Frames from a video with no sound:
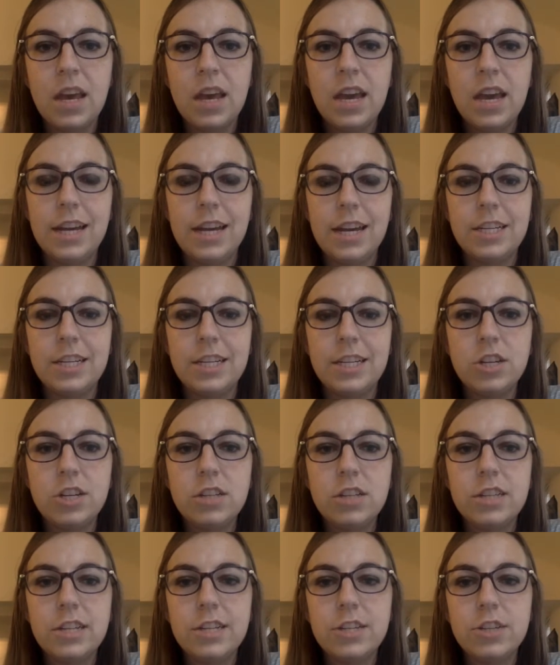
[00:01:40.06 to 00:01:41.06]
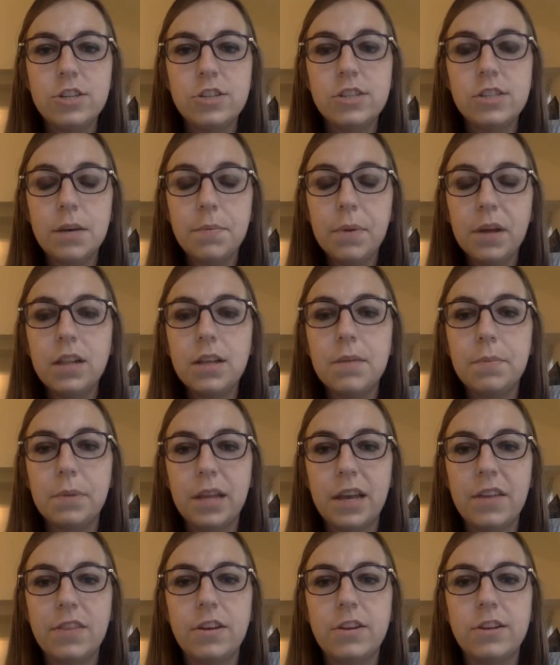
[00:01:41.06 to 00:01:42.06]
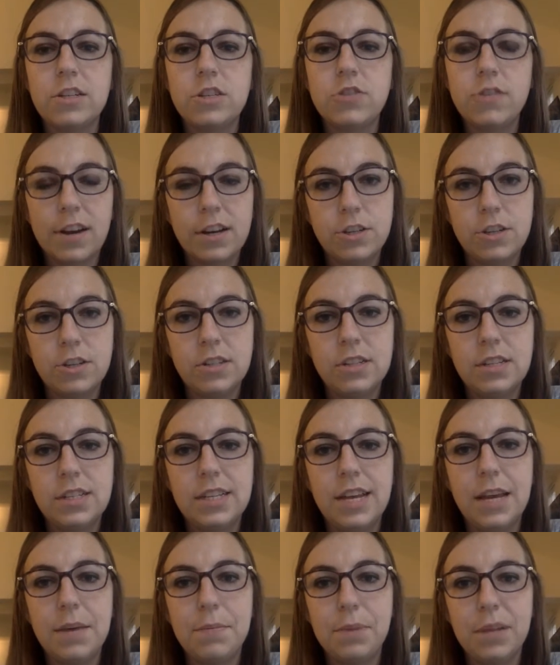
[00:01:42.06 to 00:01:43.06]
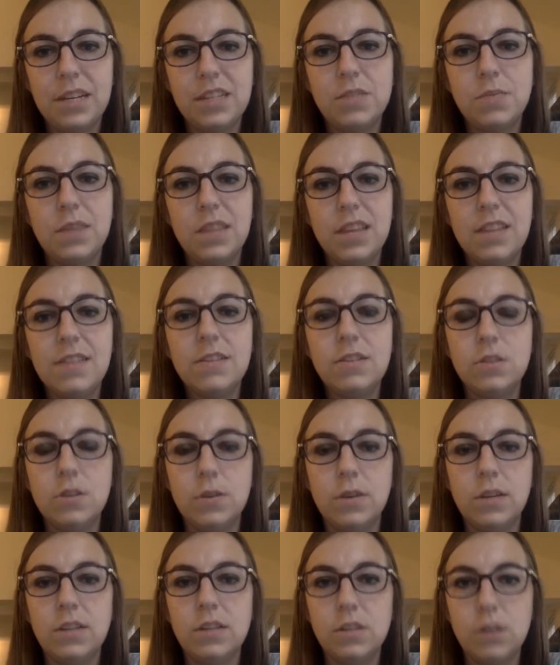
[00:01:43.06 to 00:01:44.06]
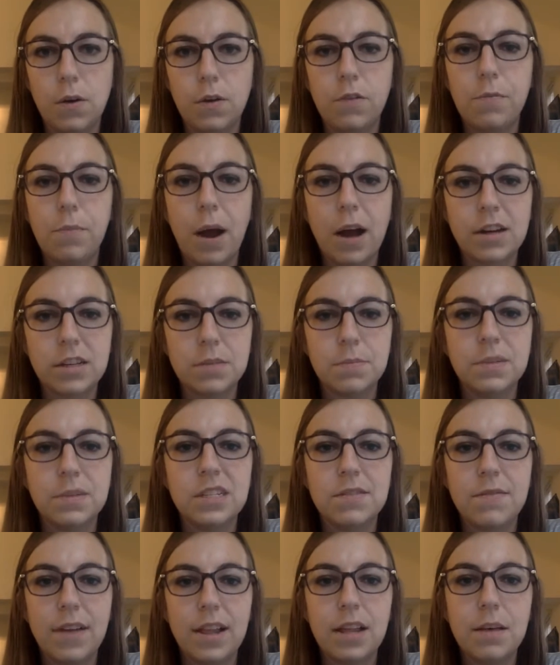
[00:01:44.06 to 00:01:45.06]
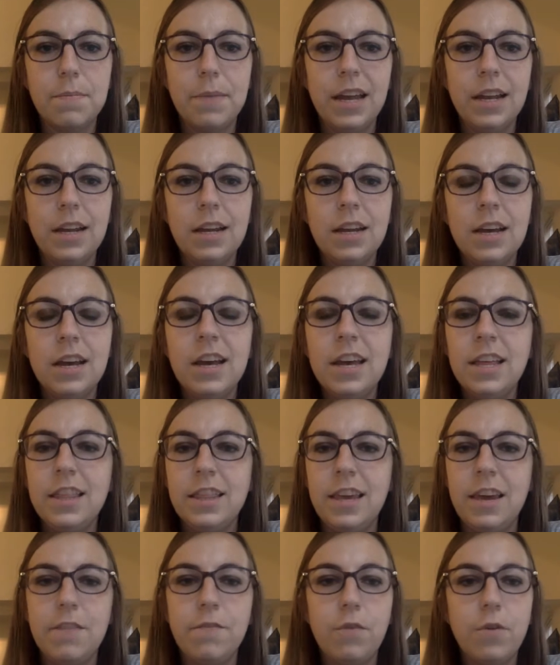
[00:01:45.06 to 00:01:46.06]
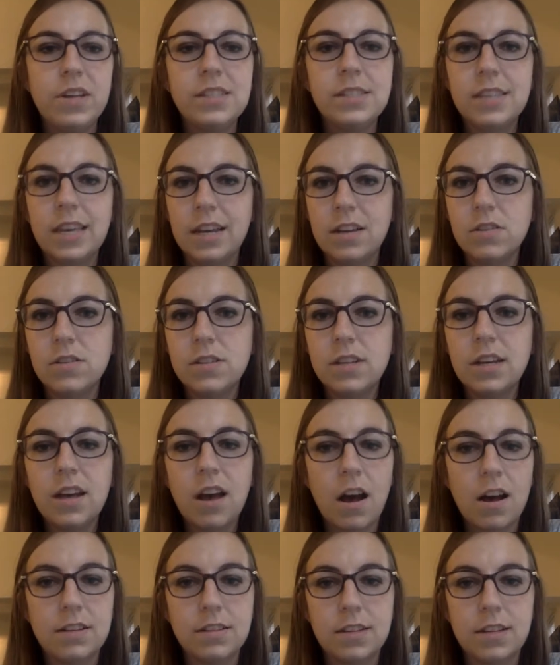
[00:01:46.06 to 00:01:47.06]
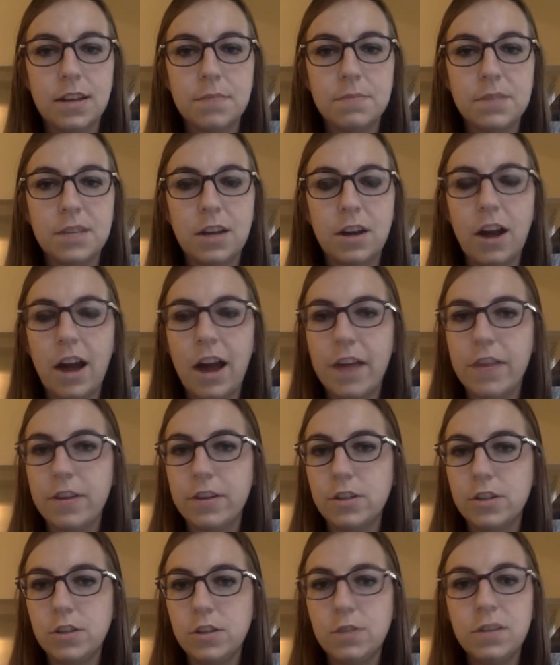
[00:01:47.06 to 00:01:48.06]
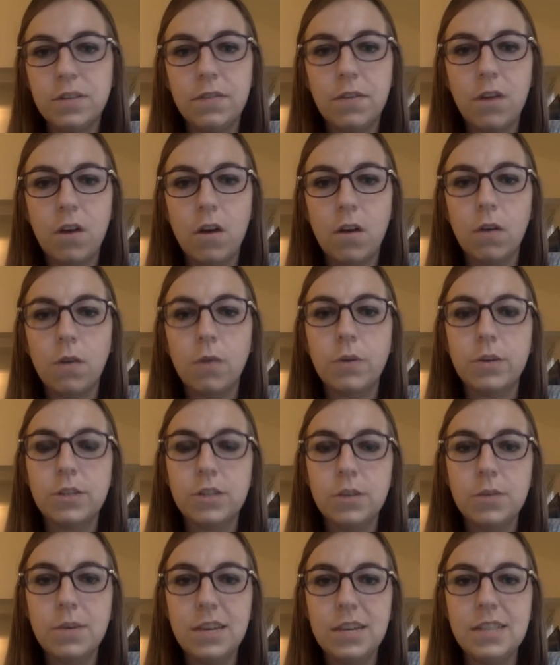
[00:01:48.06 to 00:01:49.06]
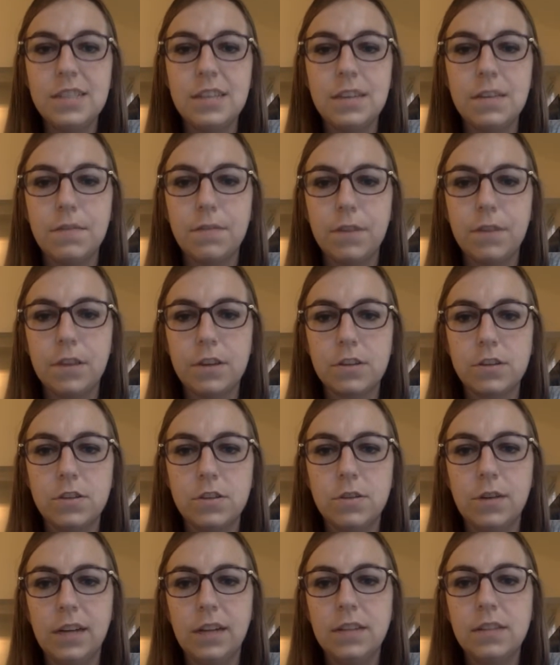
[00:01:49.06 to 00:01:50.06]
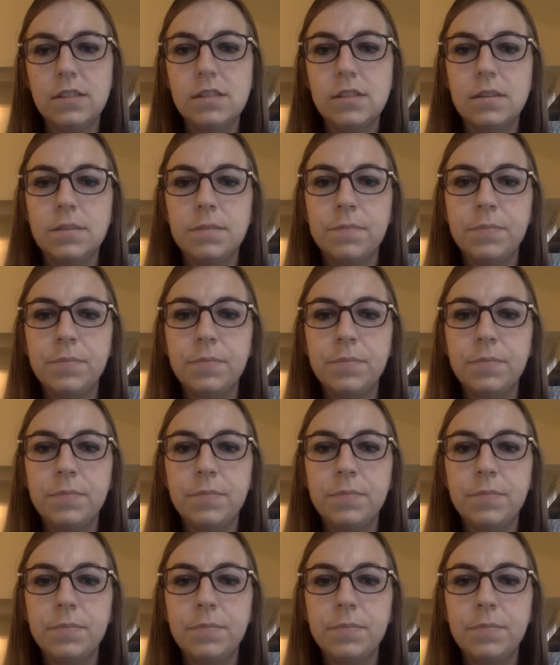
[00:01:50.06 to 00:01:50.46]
In addition, teachers typically plan their instruction to take place within the student's zone of proximal development. They avoid skills and concepts that are either too difficult or too easy for their students.